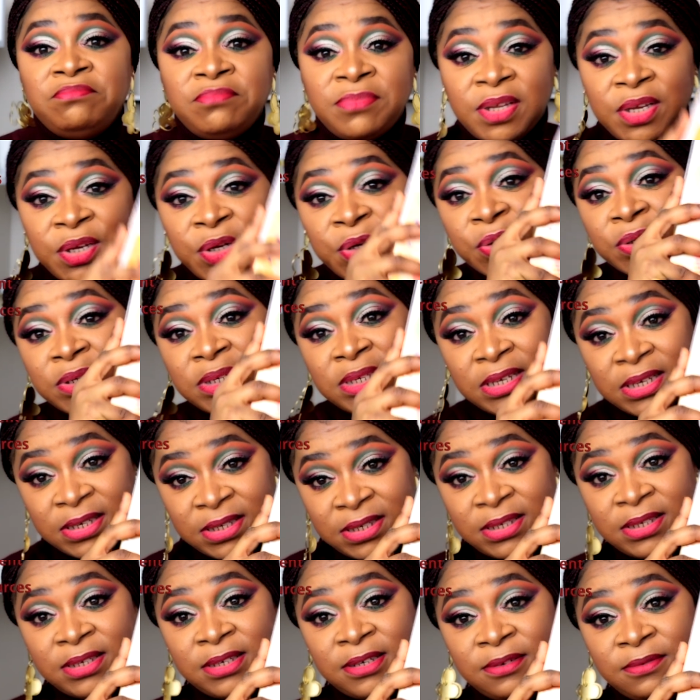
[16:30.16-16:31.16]
They use
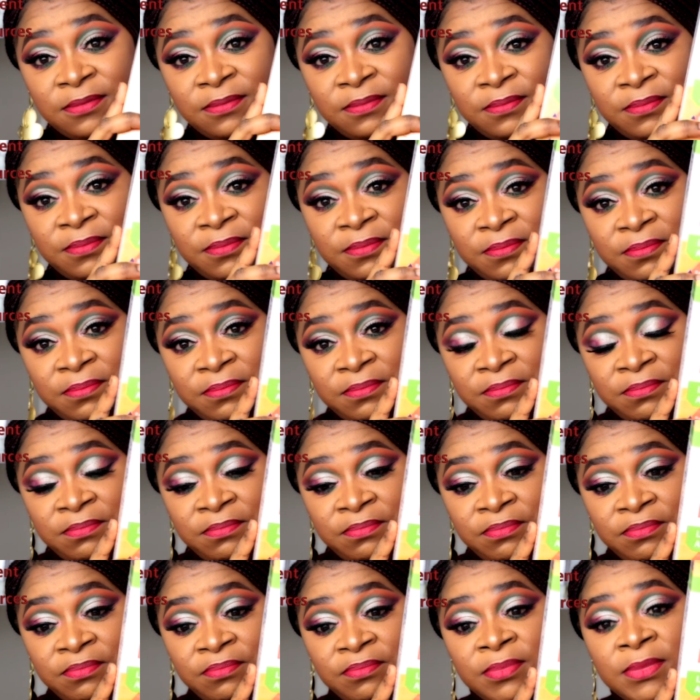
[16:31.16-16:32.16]
this.
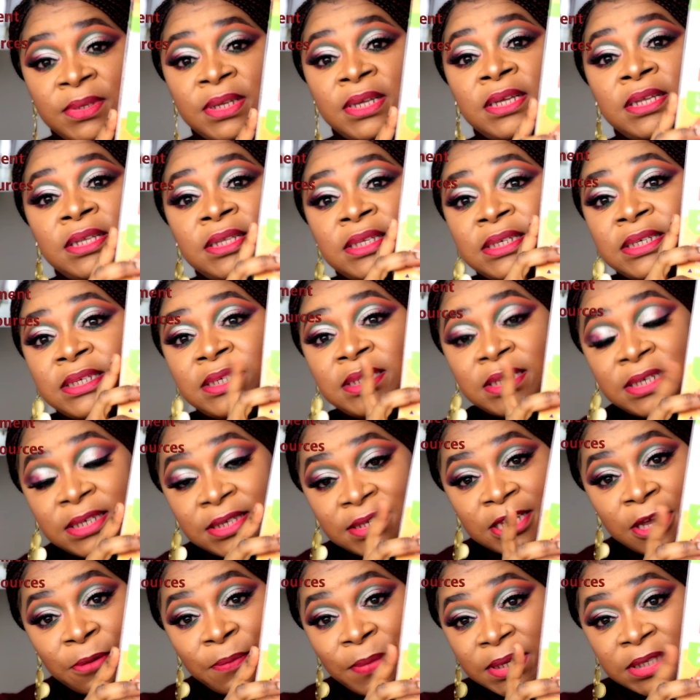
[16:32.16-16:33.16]
This is
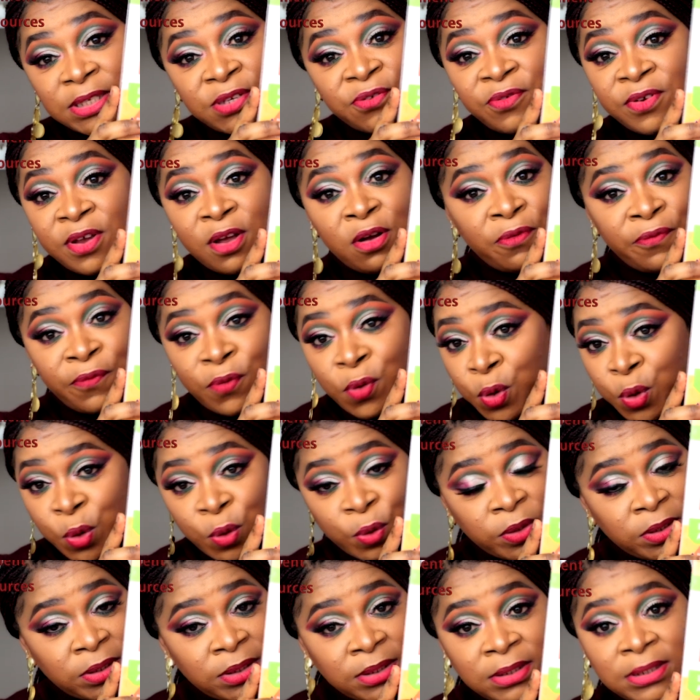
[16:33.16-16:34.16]
the material
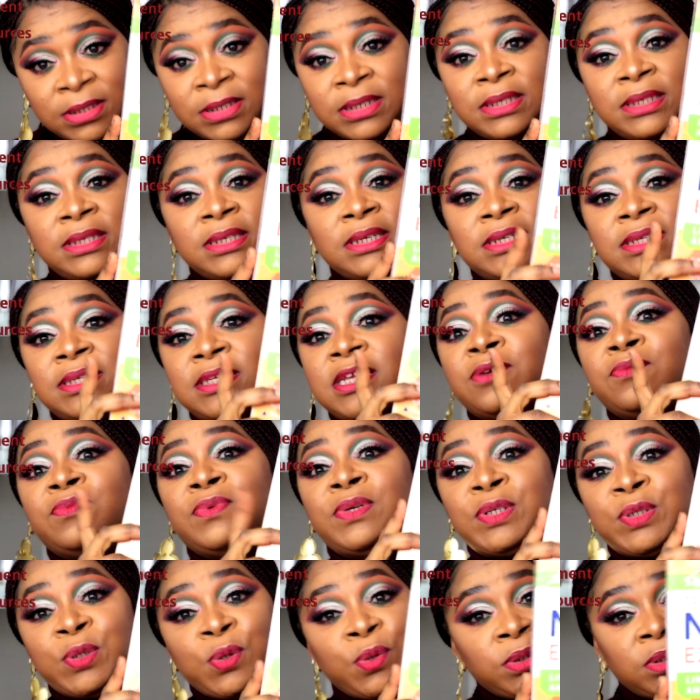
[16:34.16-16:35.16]
focus. This is the
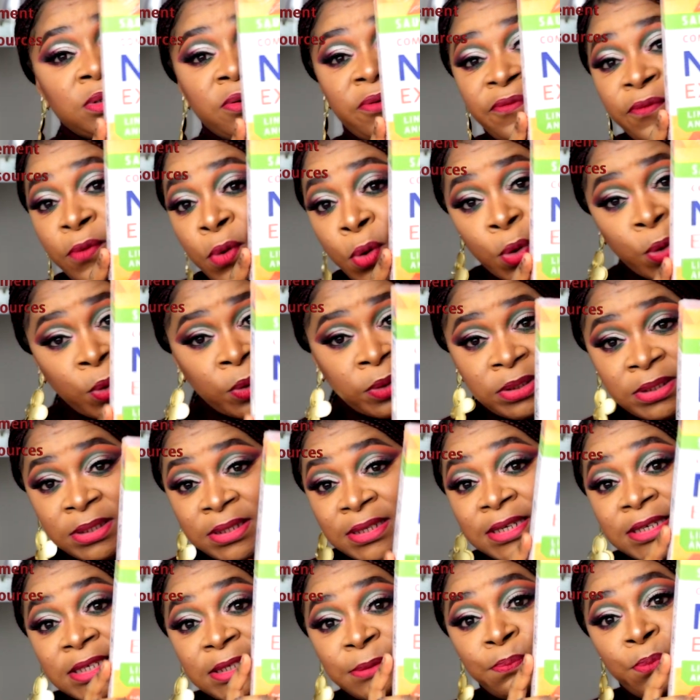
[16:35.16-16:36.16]
resource of focus.
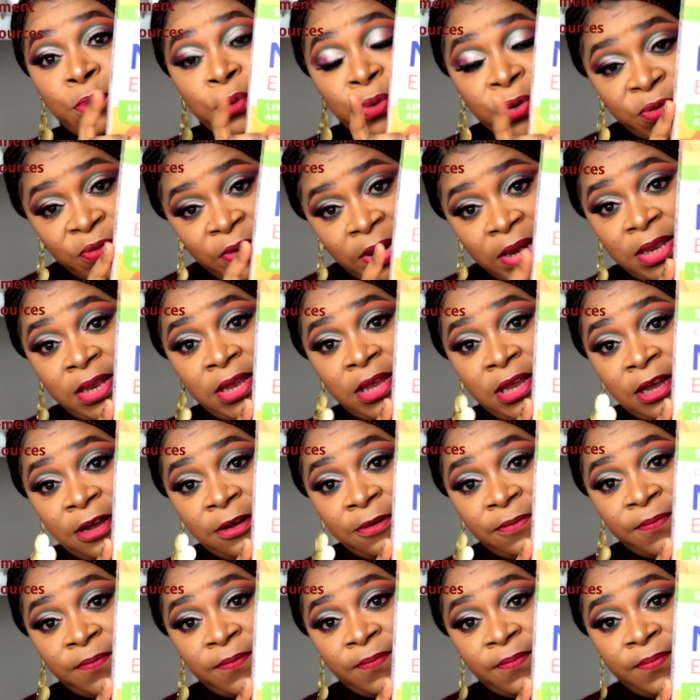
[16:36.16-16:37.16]
This book right here.
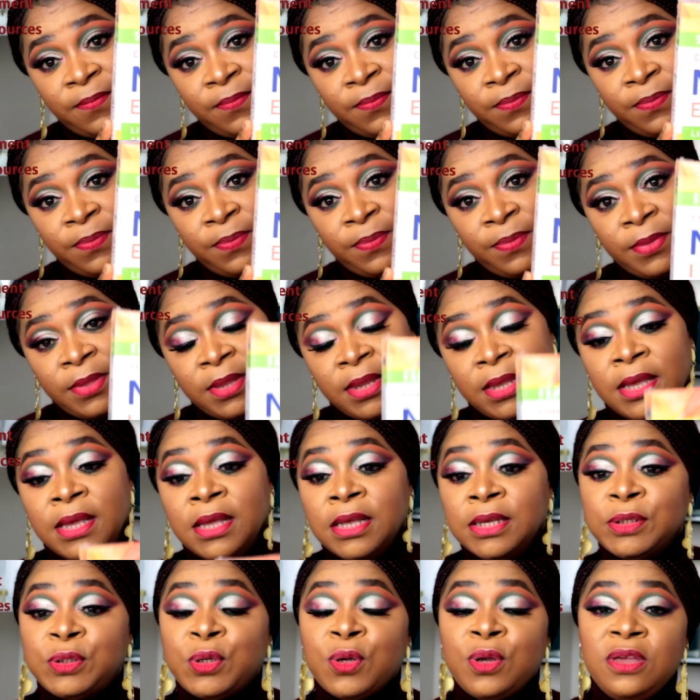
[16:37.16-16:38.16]

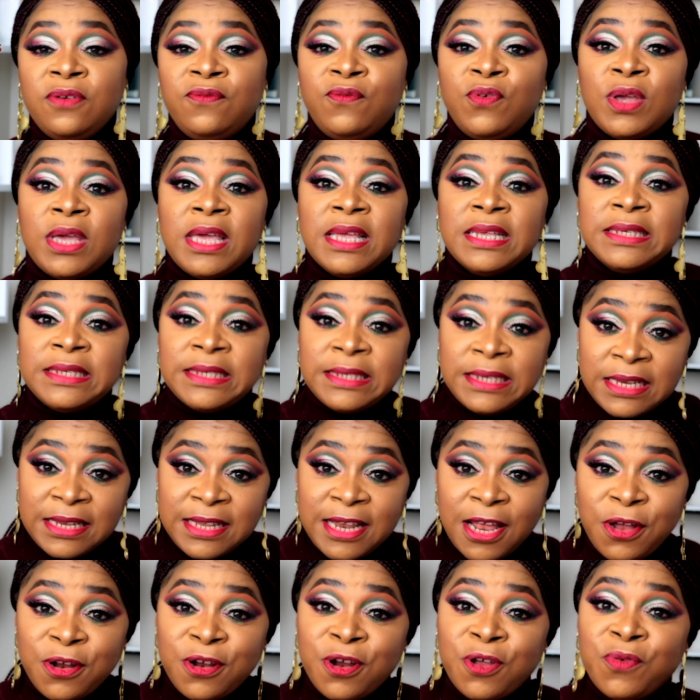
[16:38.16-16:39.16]
So if you can sit
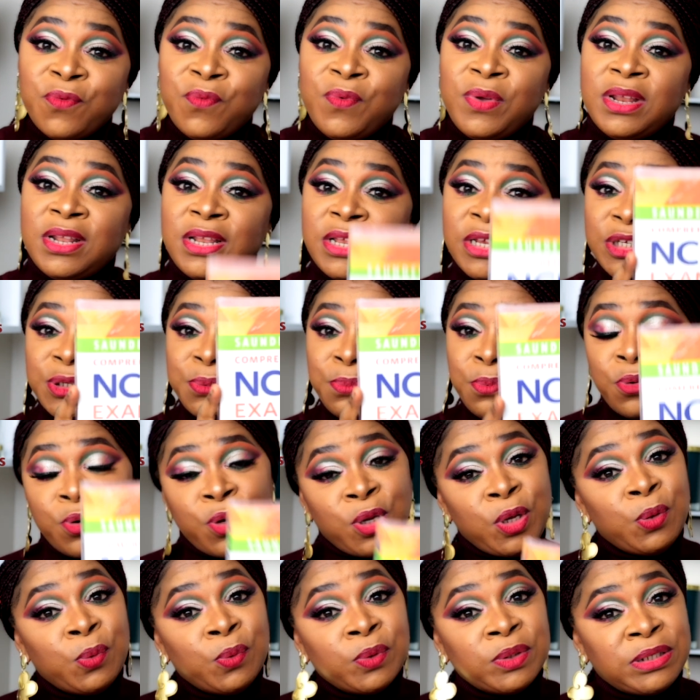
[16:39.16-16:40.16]
down and read this book,
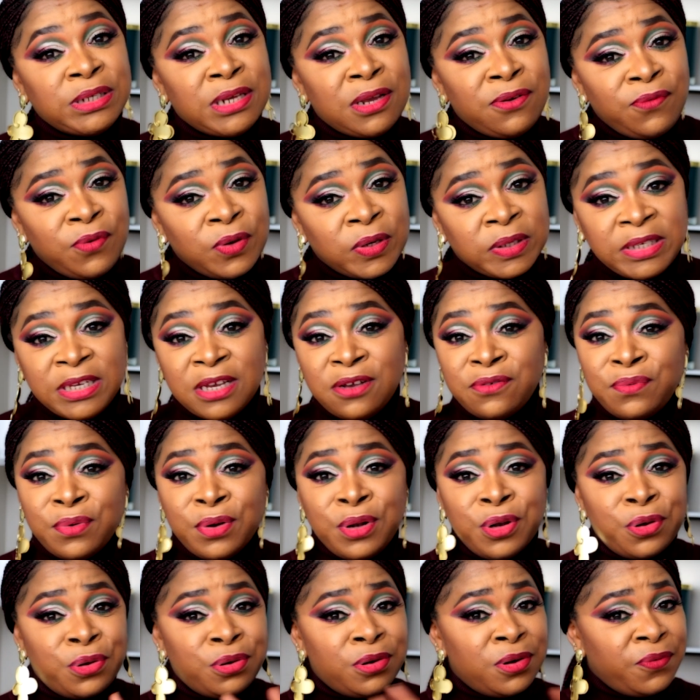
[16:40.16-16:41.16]
you will save yourself a
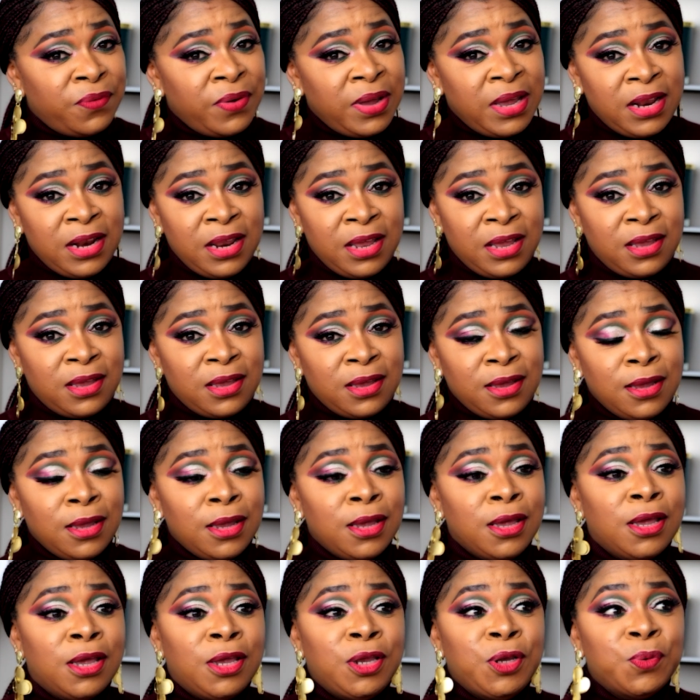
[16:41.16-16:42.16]
lot of headache.
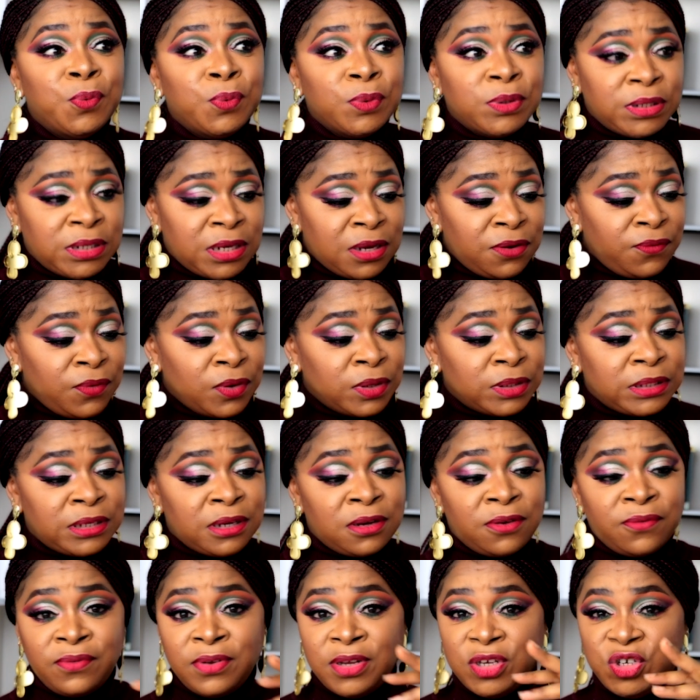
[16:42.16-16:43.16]
You will save
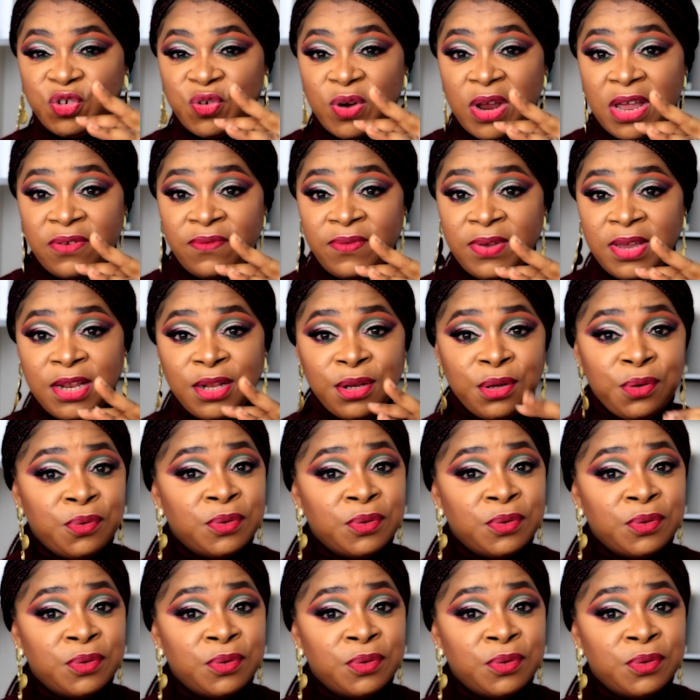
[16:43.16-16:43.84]
yourself the driving.